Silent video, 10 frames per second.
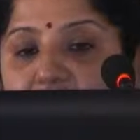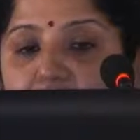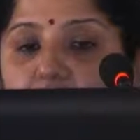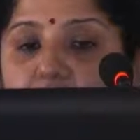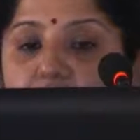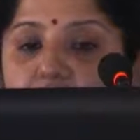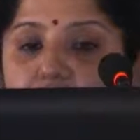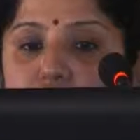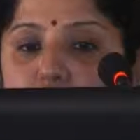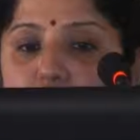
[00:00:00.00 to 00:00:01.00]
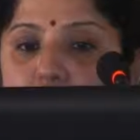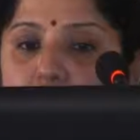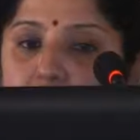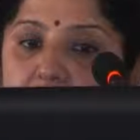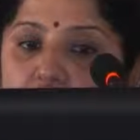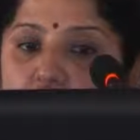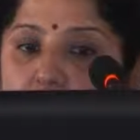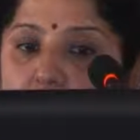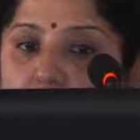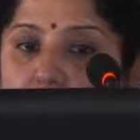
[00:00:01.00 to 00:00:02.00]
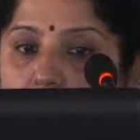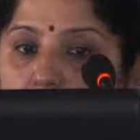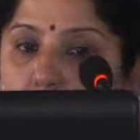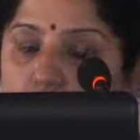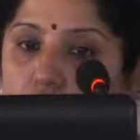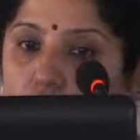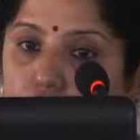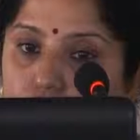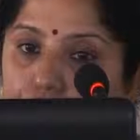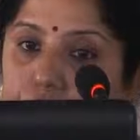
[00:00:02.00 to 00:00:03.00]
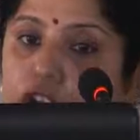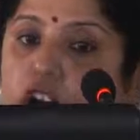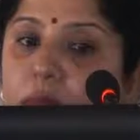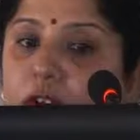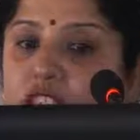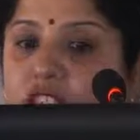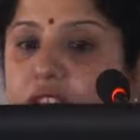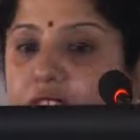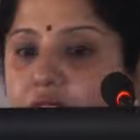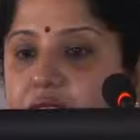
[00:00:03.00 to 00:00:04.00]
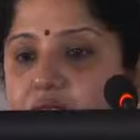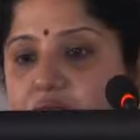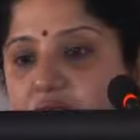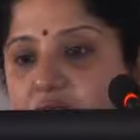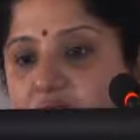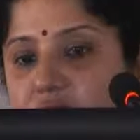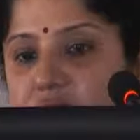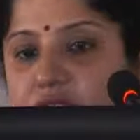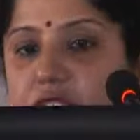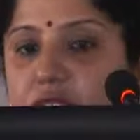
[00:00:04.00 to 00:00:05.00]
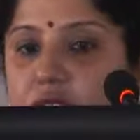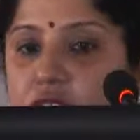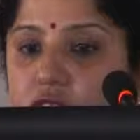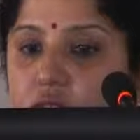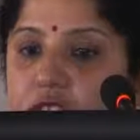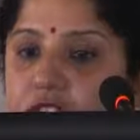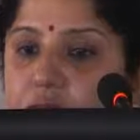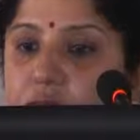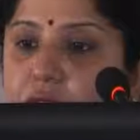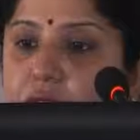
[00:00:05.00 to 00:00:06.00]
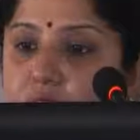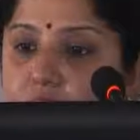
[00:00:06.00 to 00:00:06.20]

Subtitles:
can be provided to the patient. Now when we talk about screening, there are certain screening which is already being